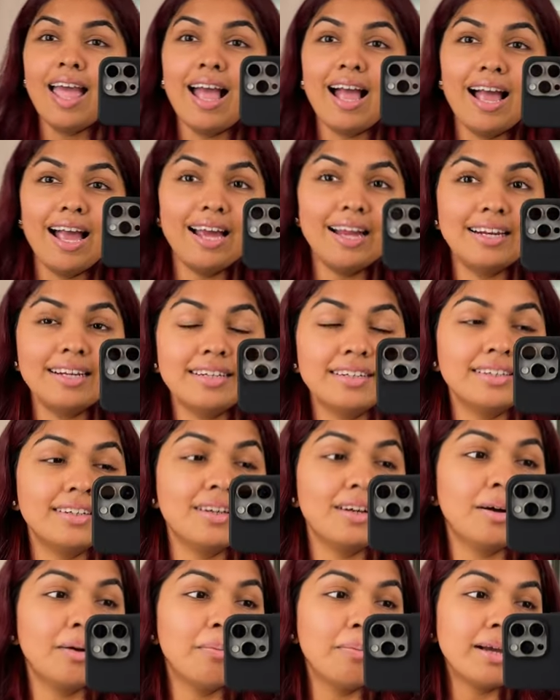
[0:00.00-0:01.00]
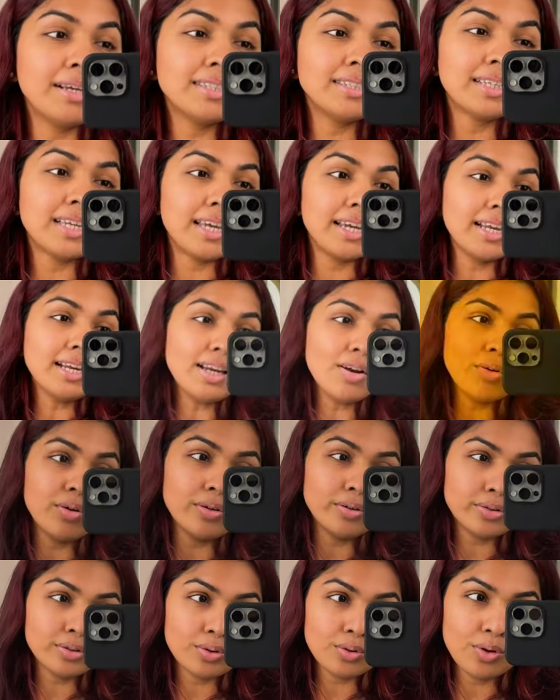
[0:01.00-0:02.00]
And my skin
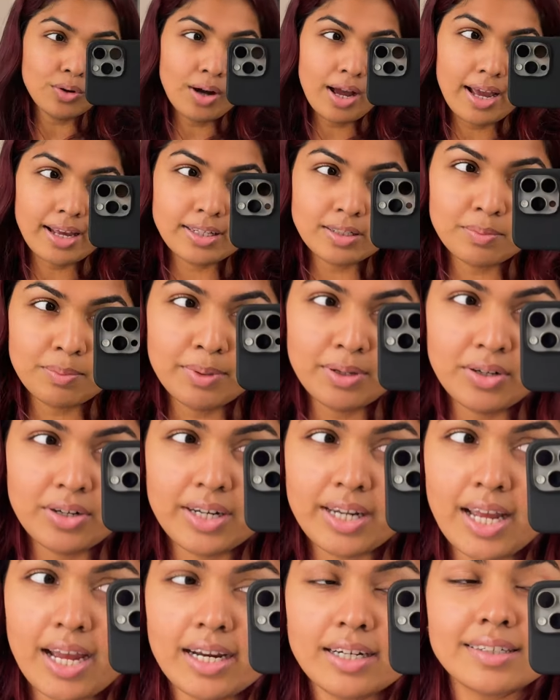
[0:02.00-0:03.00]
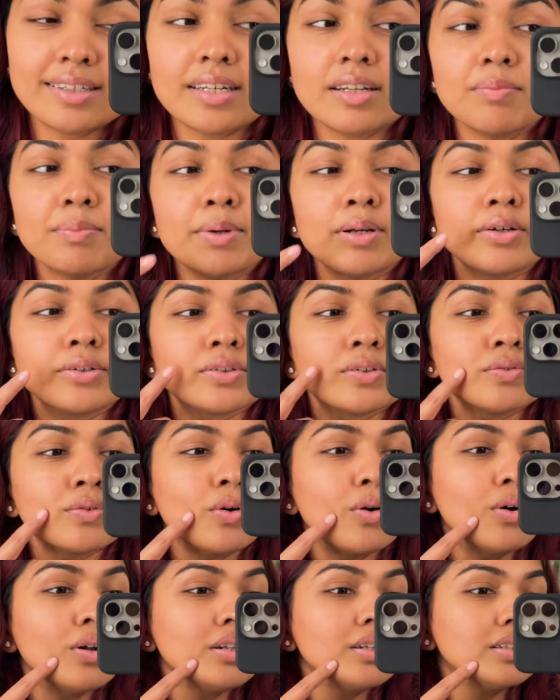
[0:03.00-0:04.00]
also has been reacting because of
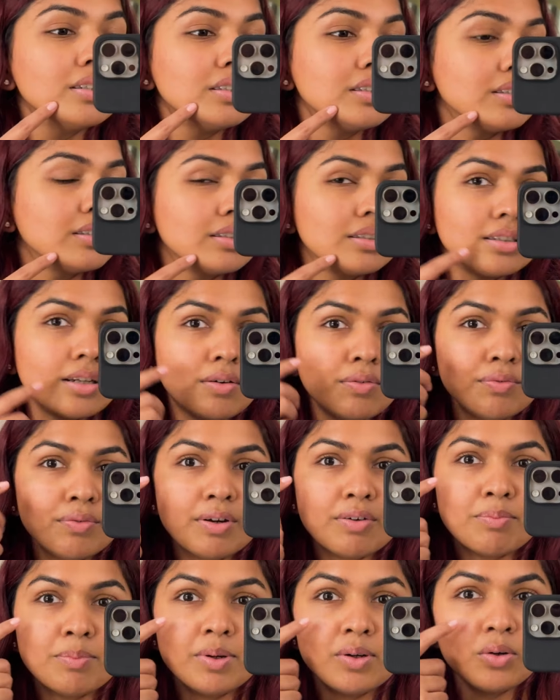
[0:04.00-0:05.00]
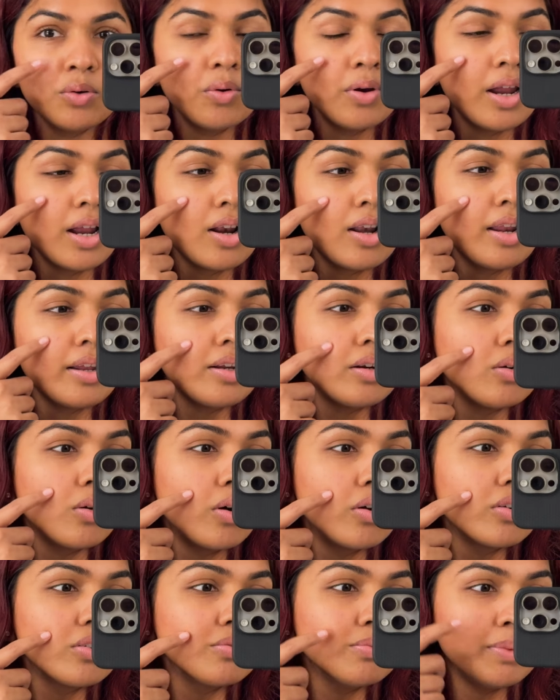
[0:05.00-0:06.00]
all the stuff I've been doing, like a
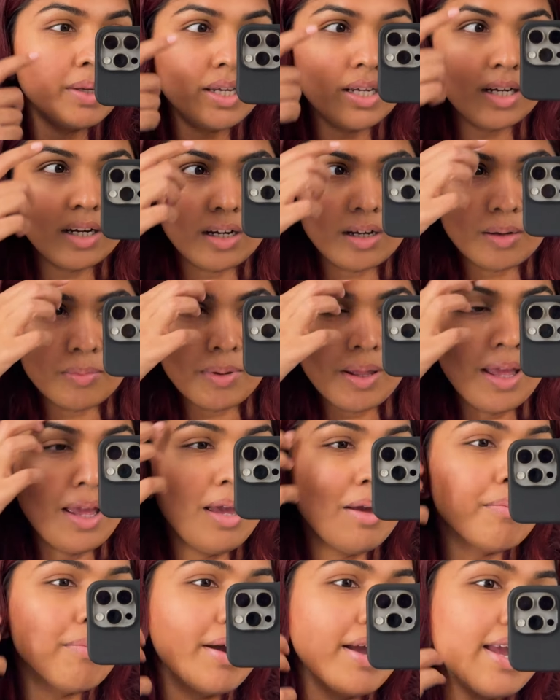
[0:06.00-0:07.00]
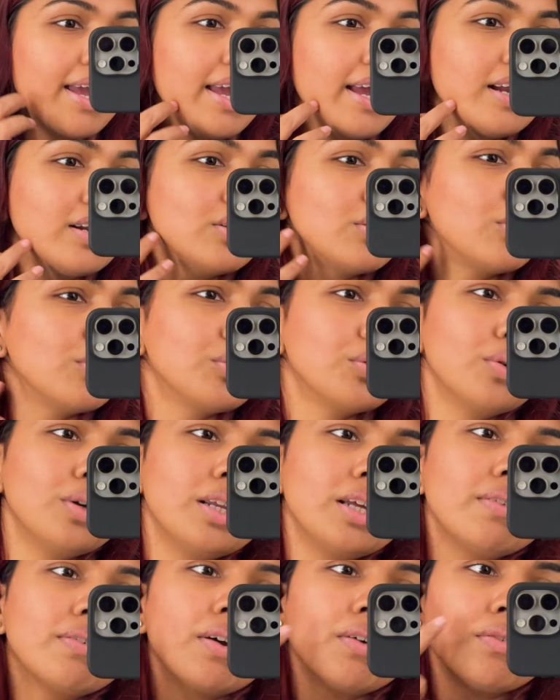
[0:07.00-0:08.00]
lot of makeup. My hair though, you
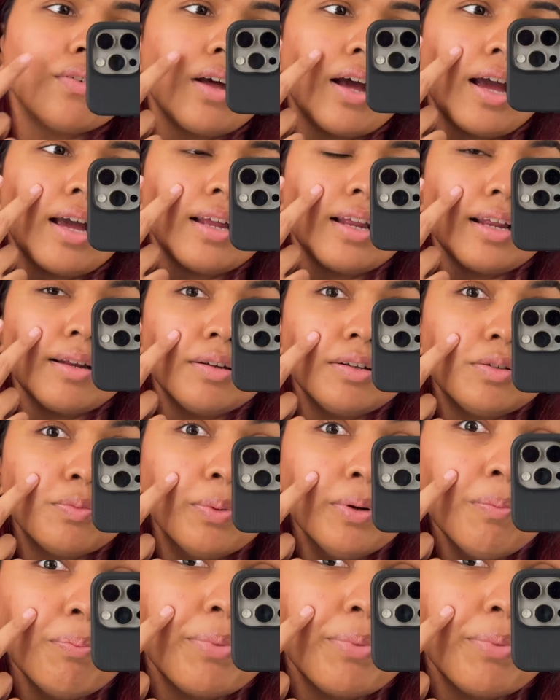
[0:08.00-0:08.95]
leave, it's been